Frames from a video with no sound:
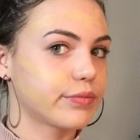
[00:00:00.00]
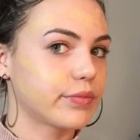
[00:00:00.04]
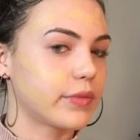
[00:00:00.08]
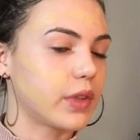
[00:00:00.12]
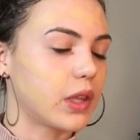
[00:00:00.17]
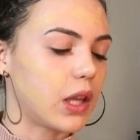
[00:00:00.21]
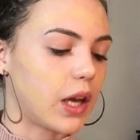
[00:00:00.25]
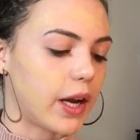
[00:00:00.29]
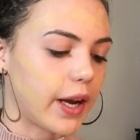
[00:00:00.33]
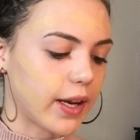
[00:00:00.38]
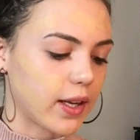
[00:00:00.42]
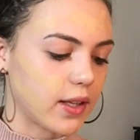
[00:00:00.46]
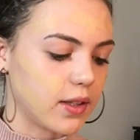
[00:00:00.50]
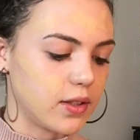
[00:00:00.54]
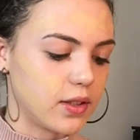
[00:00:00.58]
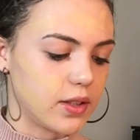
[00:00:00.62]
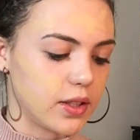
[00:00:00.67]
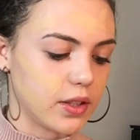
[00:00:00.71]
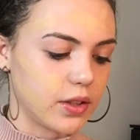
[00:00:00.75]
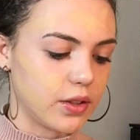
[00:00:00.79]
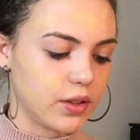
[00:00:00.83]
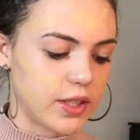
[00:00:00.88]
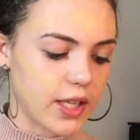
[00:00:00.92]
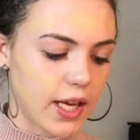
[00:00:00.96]
lines
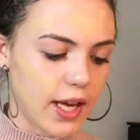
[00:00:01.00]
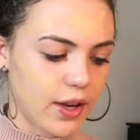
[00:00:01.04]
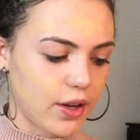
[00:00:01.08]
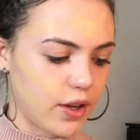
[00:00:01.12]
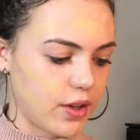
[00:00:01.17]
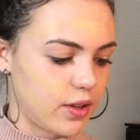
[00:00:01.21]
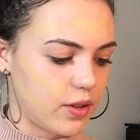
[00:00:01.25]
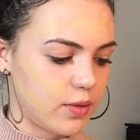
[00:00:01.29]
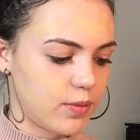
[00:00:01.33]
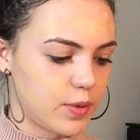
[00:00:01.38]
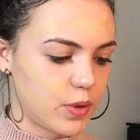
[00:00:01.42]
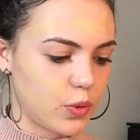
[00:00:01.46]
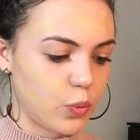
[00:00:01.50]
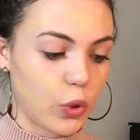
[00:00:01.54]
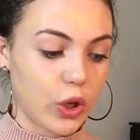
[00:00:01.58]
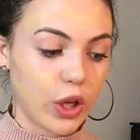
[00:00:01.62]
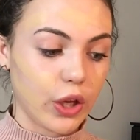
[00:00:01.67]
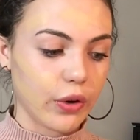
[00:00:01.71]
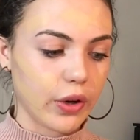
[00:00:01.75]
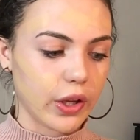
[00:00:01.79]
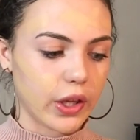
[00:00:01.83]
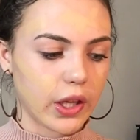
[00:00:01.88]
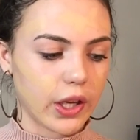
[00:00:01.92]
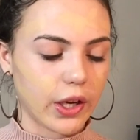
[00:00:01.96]
and dabs
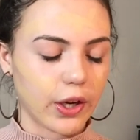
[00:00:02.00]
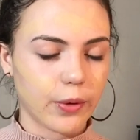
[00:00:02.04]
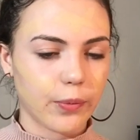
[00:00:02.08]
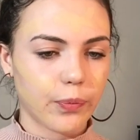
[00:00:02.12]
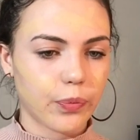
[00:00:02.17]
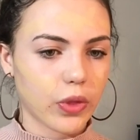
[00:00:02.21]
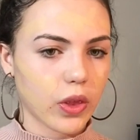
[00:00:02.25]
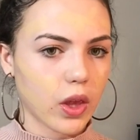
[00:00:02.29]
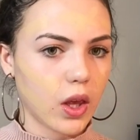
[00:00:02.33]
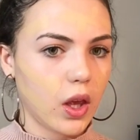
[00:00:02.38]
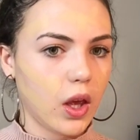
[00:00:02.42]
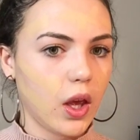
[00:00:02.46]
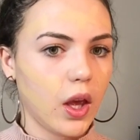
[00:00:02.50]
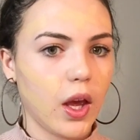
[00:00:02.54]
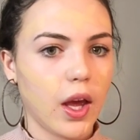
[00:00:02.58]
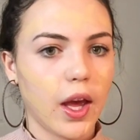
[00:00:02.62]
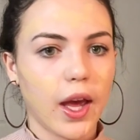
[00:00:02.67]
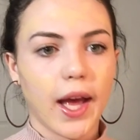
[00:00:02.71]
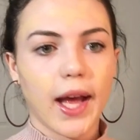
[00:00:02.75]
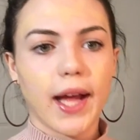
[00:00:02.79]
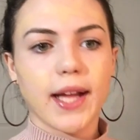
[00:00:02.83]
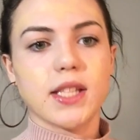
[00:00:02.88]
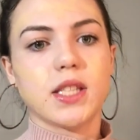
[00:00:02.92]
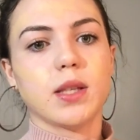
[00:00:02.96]
here and there.
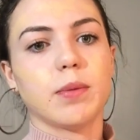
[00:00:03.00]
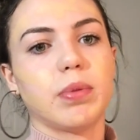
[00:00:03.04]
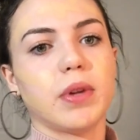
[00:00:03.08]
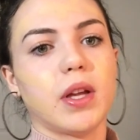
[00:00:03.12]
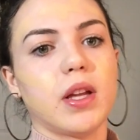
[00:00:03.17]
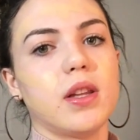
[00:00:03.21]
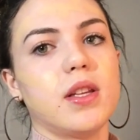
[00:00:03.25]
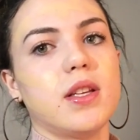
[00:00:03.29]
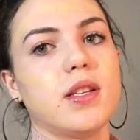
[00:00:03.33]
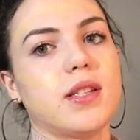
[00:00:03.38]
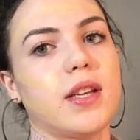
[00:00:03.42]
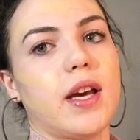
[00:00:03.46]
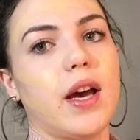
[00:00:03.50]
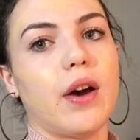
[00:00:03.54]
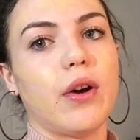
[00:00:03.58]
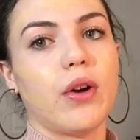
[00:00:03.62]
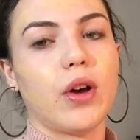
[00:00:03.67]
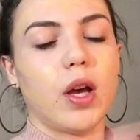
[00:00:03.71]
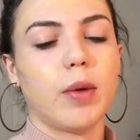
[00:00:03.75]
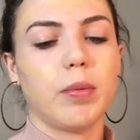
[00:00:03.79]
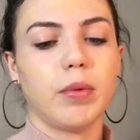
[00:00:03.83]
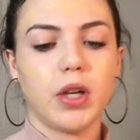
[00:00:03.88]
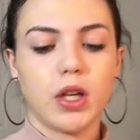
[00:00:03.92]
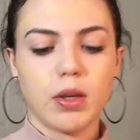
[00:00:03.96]
And to blend this out,
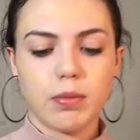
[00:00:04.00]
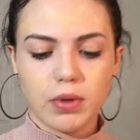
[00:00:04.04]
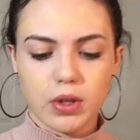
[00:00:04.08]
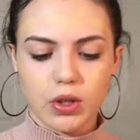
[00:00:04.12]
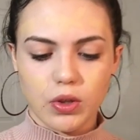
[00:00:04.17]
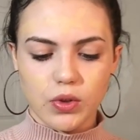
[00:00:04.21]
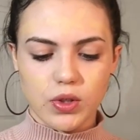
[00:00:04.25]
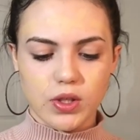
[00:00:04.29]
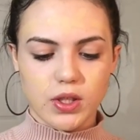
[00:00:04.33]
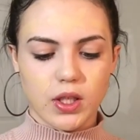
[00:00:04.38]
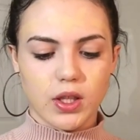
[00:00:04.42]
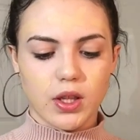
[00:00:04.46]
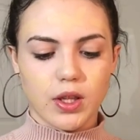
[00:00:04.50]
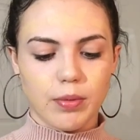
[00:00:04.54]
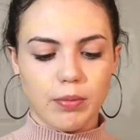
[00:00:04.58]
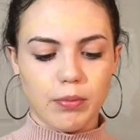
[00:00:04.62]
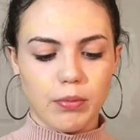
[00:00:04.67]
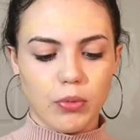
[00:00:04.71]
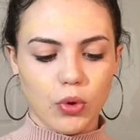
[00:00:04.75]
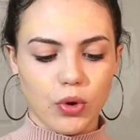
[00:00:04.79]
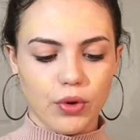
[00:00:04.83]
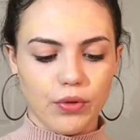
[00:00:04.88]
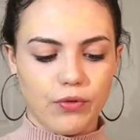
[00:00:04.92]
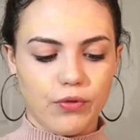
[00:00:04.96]
I'm gonna be using the
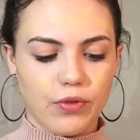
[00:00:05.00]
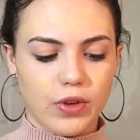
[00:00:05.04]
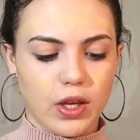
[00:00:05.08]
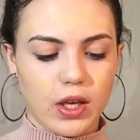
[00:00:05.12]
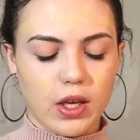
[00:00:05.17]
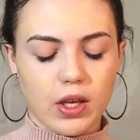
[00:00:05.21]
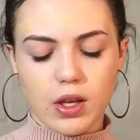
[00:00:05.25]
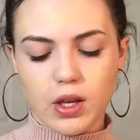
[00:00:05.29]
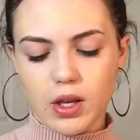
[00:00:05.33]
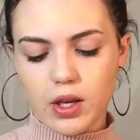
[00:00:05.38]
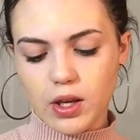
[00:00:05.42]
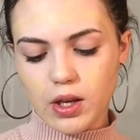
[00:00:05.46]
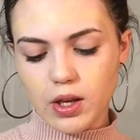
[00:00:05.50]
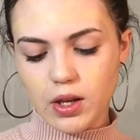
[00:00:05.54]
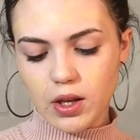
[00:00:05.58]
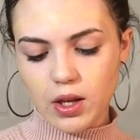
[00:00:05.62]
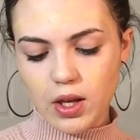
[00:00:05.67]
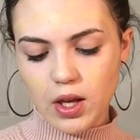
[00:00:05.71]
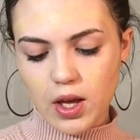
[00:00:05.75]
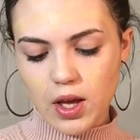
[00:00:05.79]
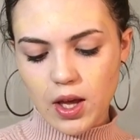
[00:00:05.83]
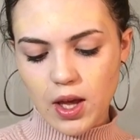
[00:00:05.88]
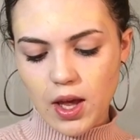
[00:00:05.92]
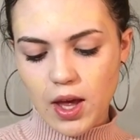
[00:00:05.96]
Morphe
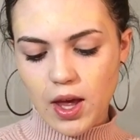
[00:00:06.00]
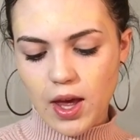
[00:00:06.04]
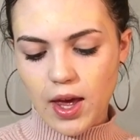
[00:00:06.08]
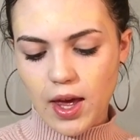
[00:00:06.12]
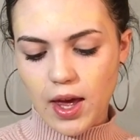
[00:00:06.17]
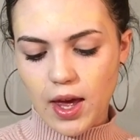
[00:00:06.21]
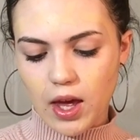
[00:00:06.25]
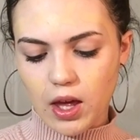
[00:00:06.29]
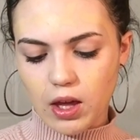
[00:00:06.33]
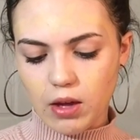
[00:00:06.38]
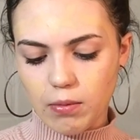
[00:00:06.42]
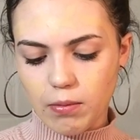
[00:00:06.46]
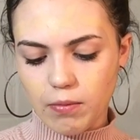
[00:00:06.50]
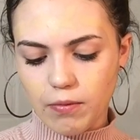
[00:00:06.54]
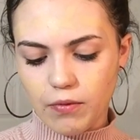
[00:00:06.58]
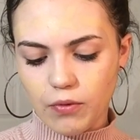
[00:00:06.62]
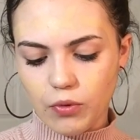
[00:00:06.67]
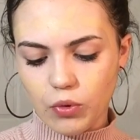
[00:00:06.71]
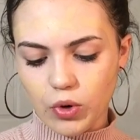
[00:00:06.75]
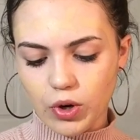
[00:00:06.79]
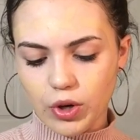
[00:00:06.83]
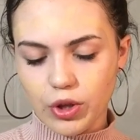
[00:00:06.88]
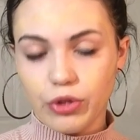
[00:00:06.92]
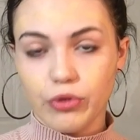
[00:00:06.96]

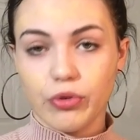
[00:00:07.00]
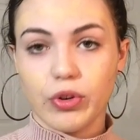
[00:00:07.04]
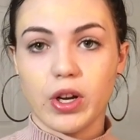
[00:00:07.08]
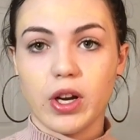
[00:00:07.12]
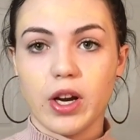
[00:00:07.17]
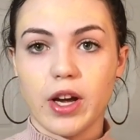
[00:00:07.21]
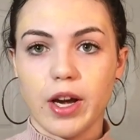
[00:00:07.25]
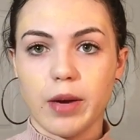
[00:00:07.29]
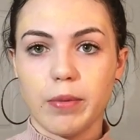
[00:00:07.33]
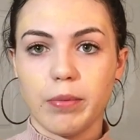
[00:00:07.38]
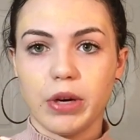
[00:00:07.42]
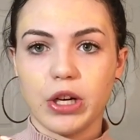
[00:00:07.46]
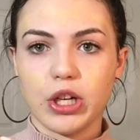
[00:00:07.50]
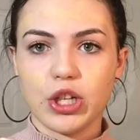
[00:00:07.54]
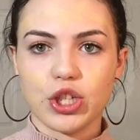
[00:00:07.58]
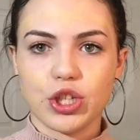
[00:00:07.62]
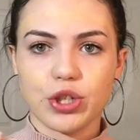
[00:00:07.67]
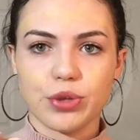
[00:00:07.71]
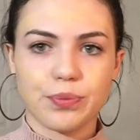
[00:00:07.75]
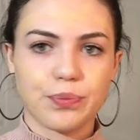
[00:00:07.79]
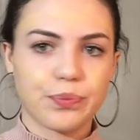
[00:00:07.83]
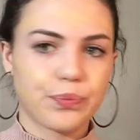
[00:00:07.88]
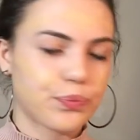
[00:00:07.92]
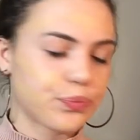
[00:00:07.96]
M439
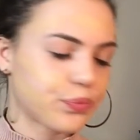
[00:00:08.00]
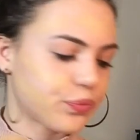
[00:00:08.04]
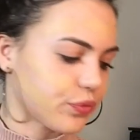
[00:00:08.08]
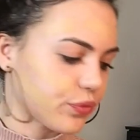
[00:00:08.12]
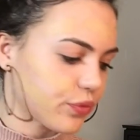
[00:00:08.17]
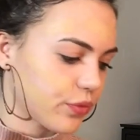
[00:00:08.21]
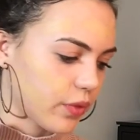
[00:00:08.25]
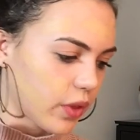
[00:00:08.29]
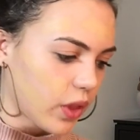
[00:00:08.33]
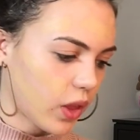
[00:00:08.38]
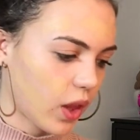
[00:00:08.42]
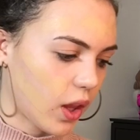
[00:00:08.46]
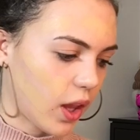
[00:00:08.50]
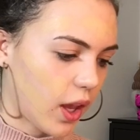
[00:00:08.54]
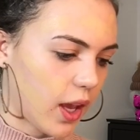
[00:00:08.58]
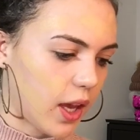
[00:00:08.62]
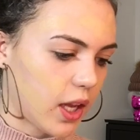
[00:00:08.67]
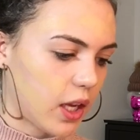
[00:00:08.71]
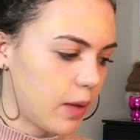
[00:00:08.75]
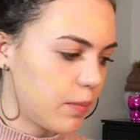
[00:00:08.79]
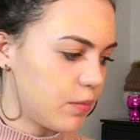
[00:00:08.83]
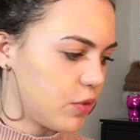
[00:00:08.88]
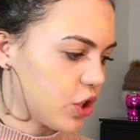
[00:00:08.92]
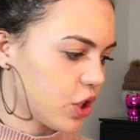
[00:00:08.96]
brush,
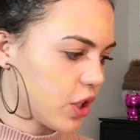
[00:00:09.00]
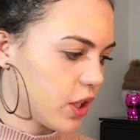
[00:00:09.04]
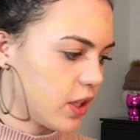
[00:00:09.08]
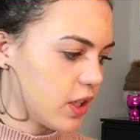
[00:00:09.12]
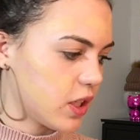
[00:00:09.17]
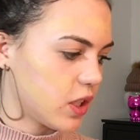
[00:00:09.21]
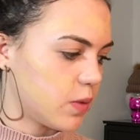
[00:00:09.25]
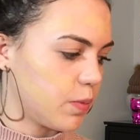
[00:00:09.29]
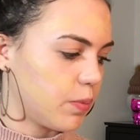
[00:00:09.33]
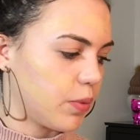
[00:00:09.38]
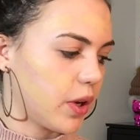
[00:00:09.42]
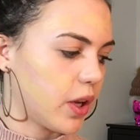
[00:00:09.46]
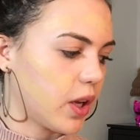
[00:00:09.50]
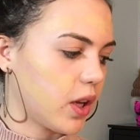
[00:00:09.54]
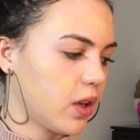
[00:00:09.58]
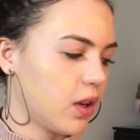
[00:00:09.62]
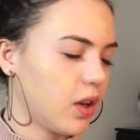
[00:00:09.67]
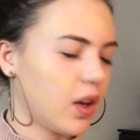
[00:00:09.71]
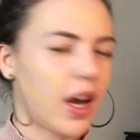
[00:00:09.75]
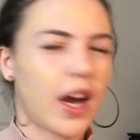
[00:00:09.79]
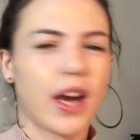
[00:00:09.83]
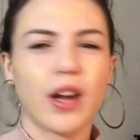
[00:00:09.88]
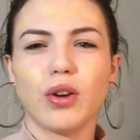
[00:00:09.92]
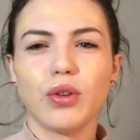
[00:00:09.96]
and I'm just gonna spray it.
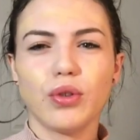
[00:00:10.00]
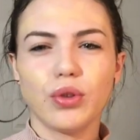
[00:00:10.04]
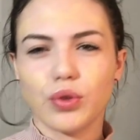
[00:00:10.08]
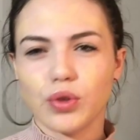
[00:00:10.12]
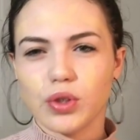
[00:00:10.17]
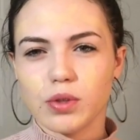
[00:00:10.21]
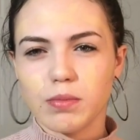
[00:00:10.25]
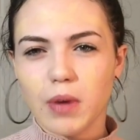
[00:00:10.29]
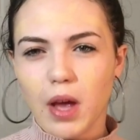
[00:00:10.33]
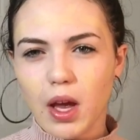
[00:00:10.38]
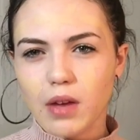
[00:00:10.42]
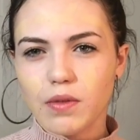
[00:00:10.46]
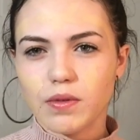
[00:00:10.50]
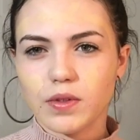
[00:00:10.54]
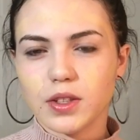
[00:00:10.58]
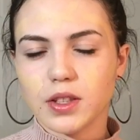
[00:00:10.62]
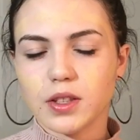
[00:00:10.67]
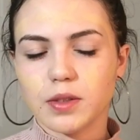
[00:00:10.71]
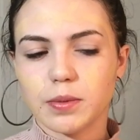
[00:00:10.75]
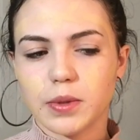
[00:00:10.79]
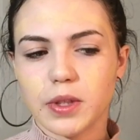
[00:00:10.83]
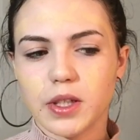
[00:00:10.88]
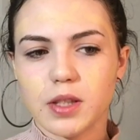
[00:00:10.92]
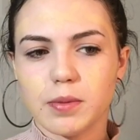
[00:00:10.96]
I don't use Max
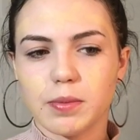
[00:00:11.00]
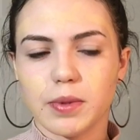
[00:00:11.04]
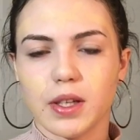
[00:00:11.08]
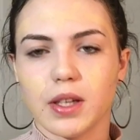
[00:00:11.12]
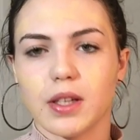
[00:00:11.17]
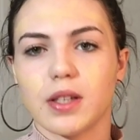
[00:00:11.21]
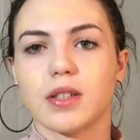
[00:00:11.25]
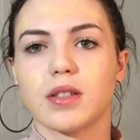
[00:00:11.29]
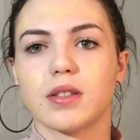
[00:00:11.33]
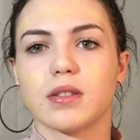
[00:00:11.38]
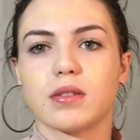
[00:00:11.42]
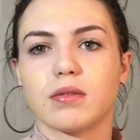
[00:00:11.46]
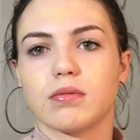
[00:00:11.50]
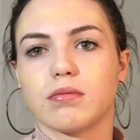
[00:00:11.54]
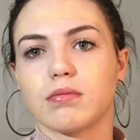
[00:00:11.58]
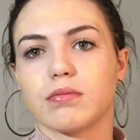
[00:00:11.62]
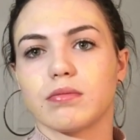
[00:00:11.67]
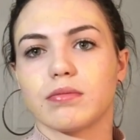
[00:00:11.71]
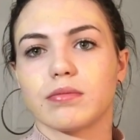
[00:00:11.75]
Lux Plus because